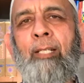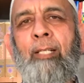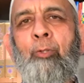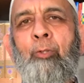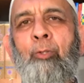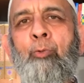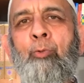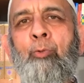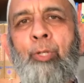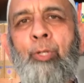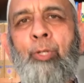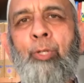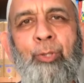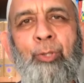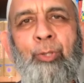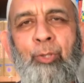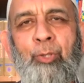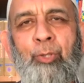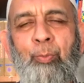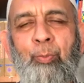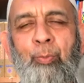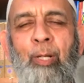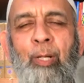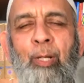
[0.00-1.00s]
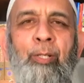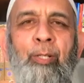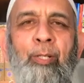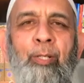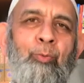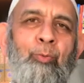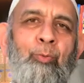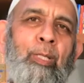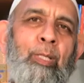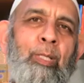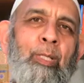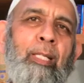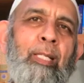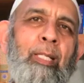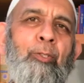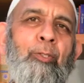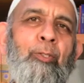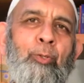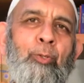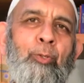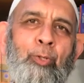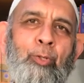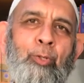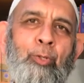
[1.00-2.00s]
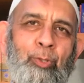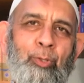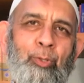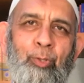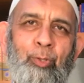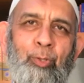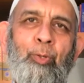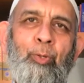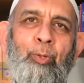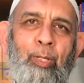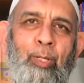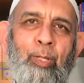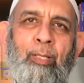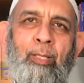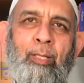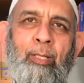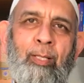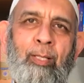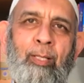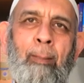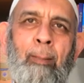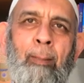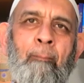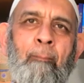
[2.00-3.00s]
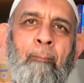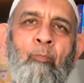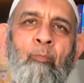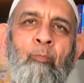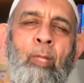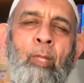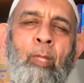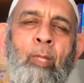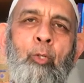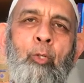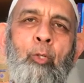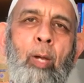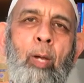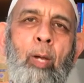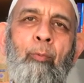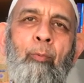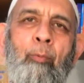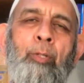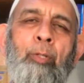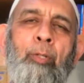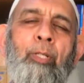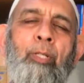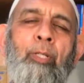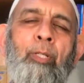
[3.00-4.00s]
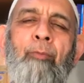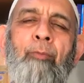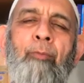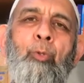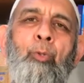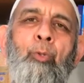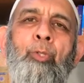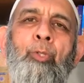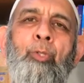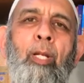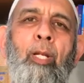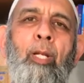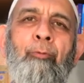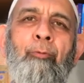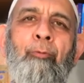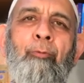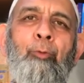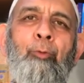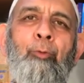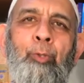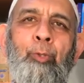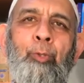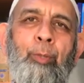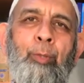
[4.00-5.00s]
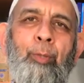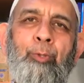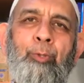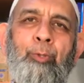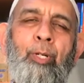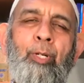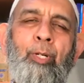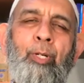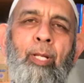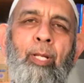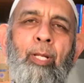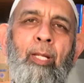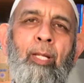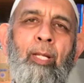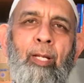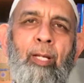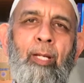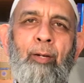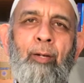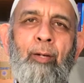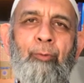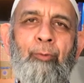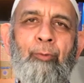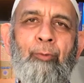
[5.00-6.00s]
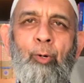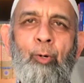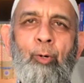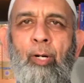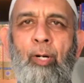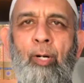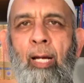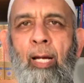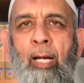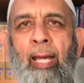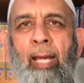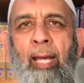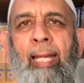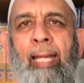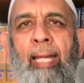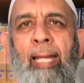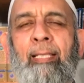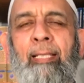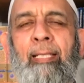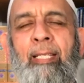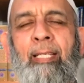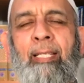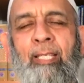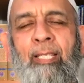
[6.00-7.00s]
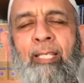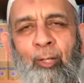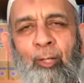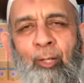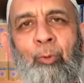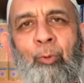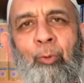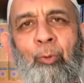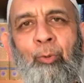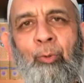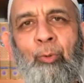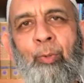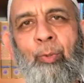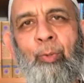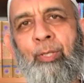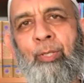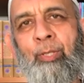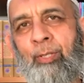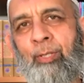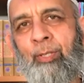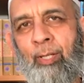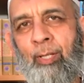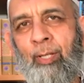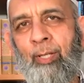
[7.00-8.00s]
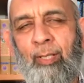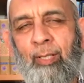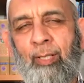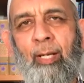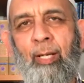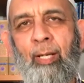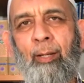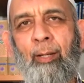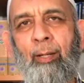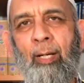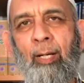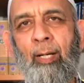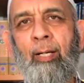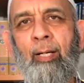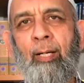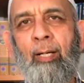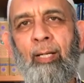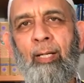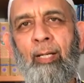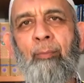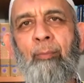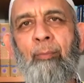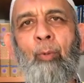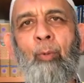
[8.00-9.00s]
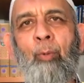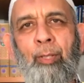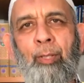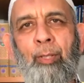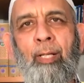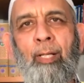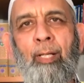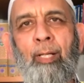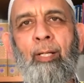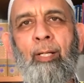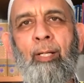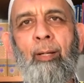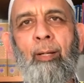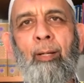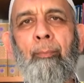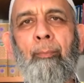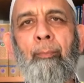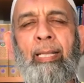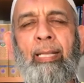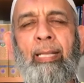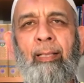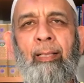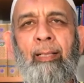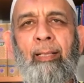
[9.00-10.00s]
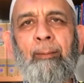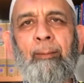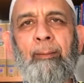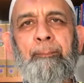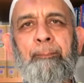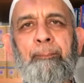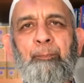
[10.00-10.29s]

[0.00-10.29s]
are nutritious because we need nutrition during the day. So I want to give you, inshallah, four tips today for a healthy sahur, which is the early morning meal.